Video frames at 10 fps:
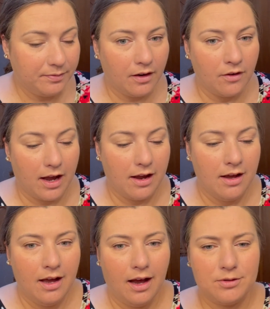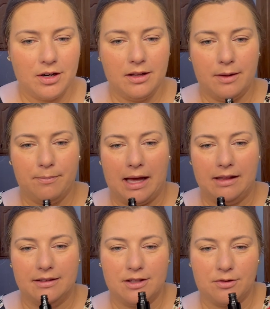Okay, I'm trying to like
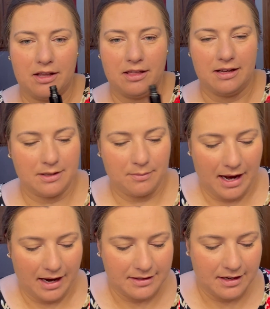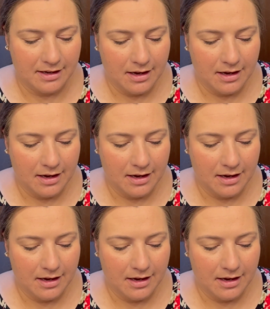balance 3 things in my hands.